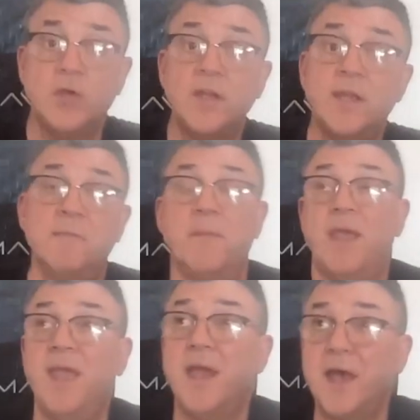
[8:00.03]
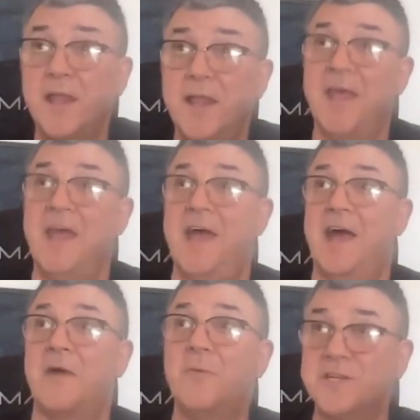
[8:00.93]
joining, and
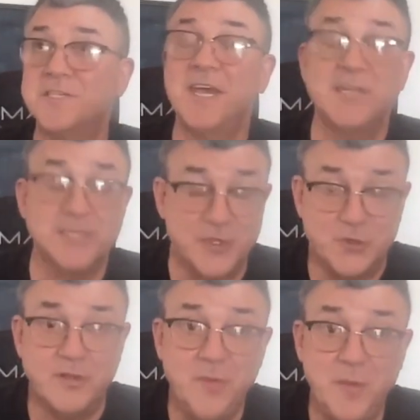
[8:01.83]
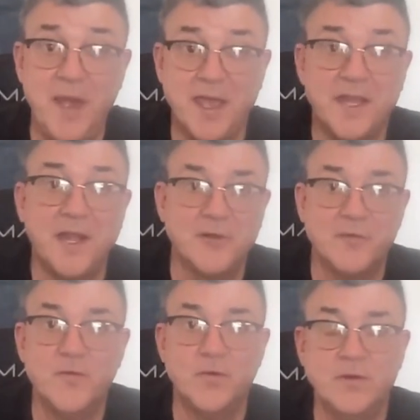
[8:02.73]
I want to say it's good to be back, and
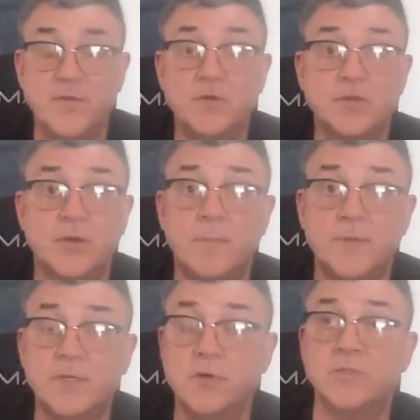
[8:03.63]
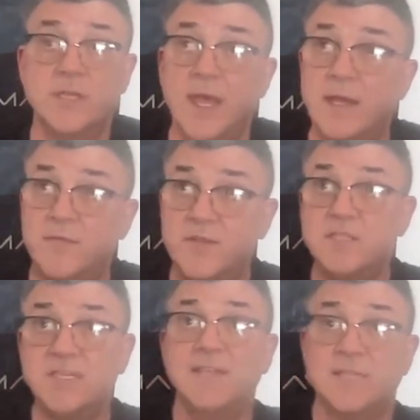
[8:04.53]
I look forward to future episodes. And
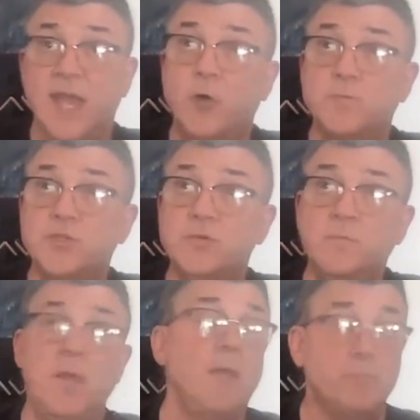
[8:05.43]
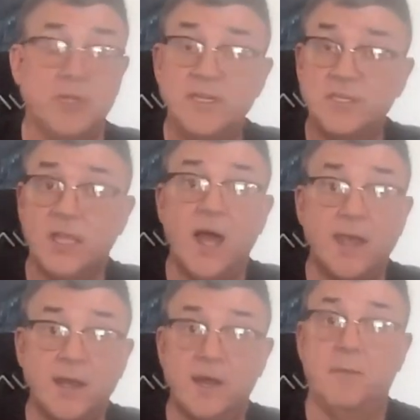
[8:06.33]
if this has helped you, please
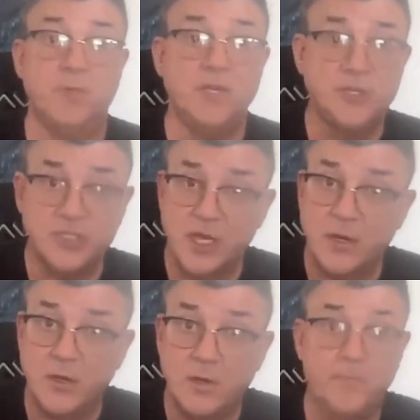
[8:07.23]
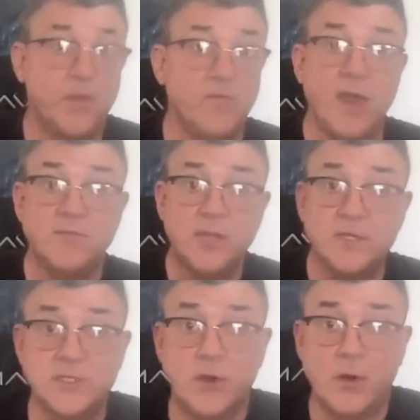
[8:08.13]
like, please share. If you
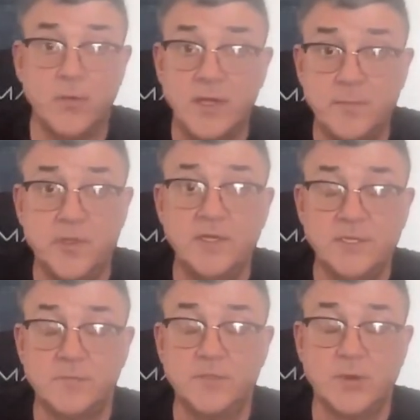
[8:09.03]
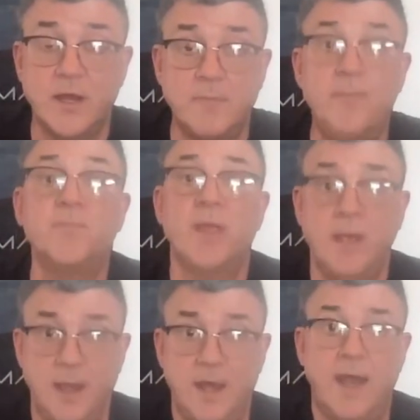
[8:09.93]
haven't done so already, please subscribe.
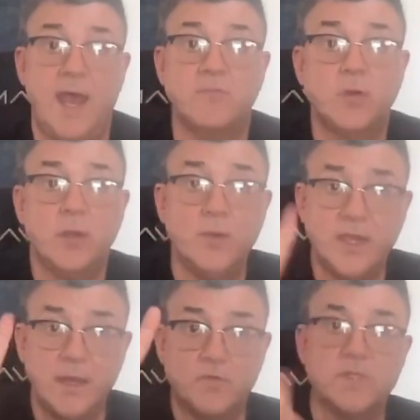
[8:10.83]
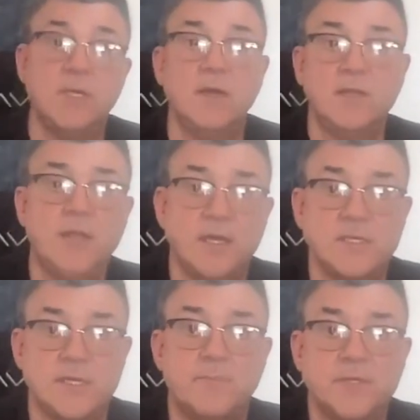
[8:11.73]
Have a great weekend. We'll see you on the
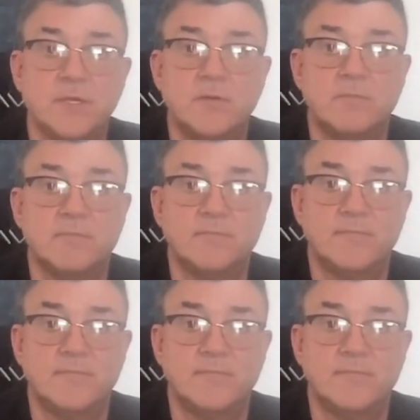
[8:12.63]
next episode.